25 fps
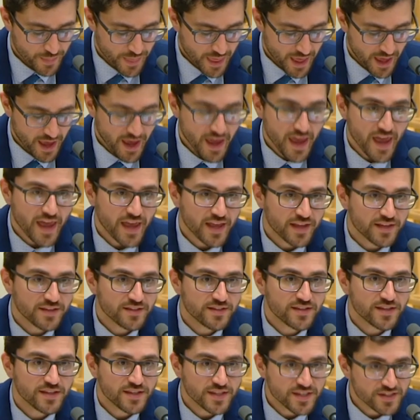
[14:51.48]
And
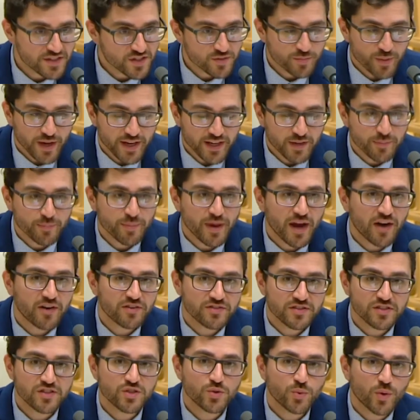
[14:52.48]
this is by
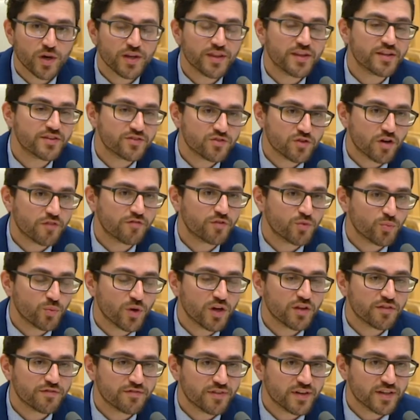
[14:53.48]
comparison to other sovereign
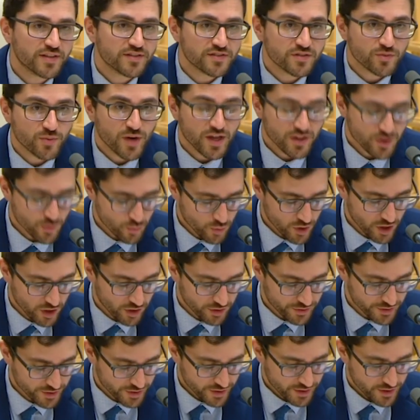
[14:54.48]
wealth funds around the
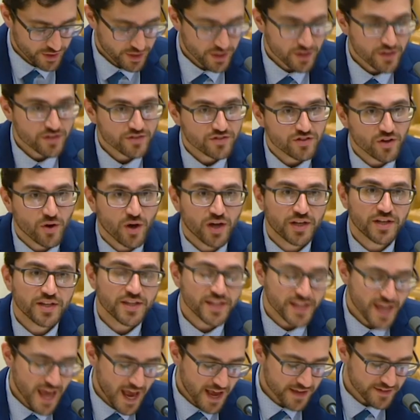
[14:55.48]
world. So under
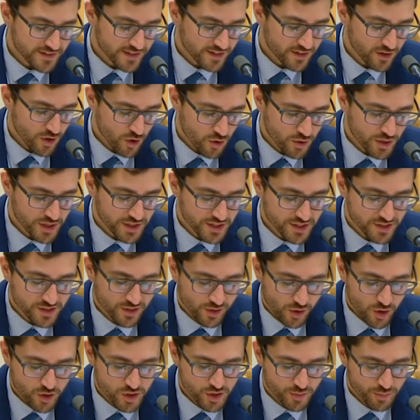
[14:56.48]
the Asset Owner
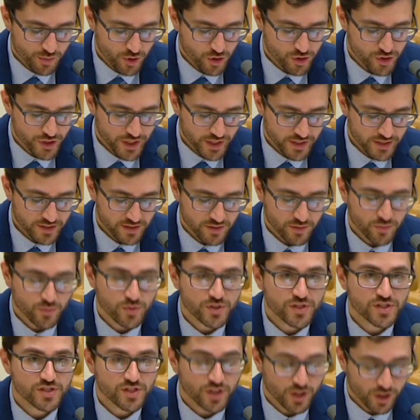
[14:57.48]
Disclosure Project,
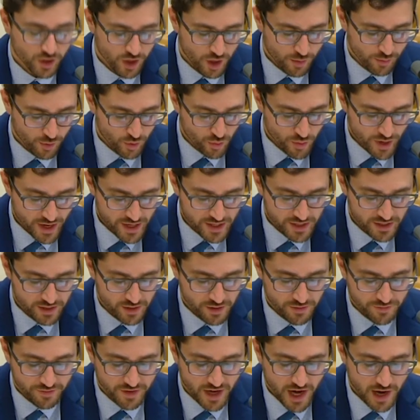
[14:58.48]
which is a global
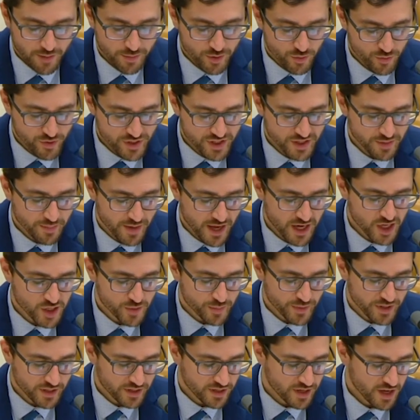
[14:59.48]
rating of carbon risk
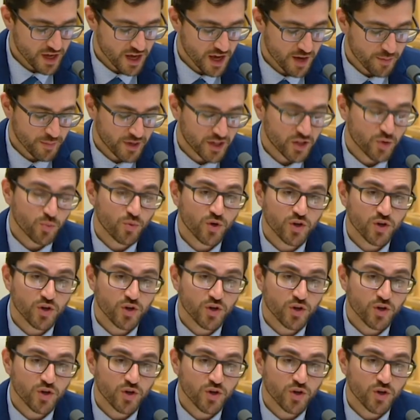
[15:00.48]
management among the